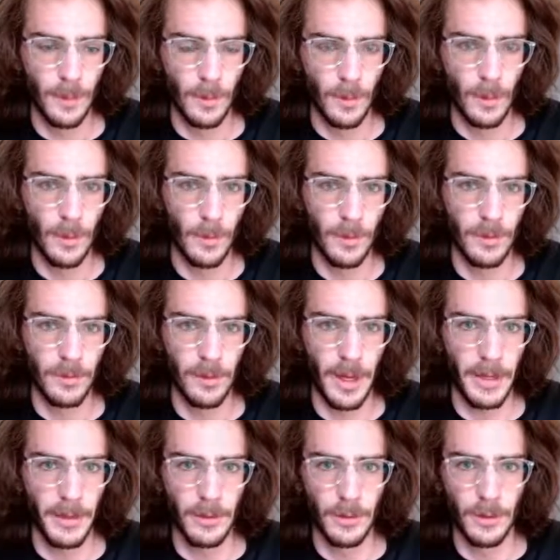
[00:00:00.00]
the
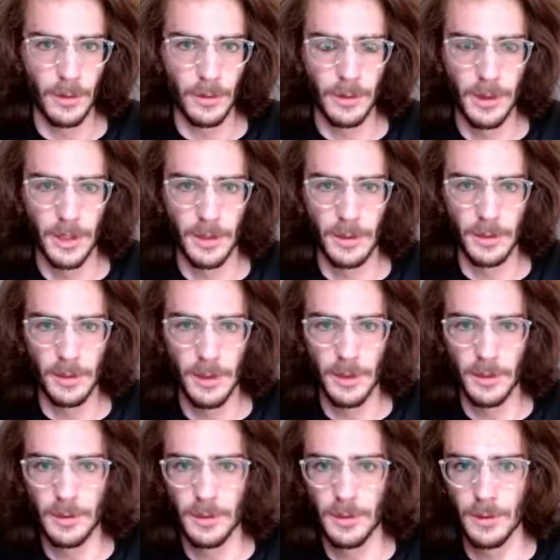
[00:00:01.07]
value that Otechie
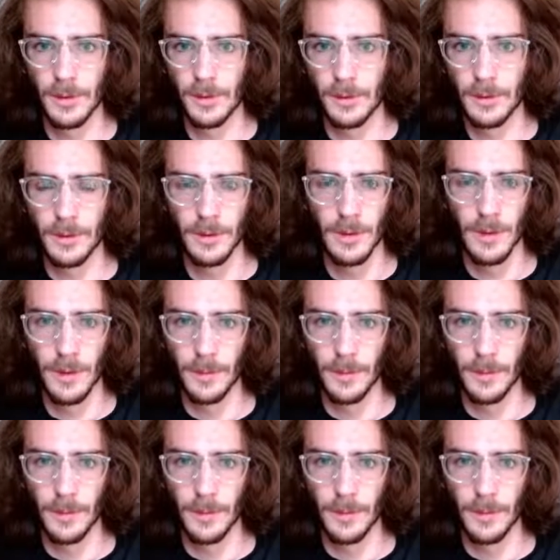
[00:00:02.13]
creates is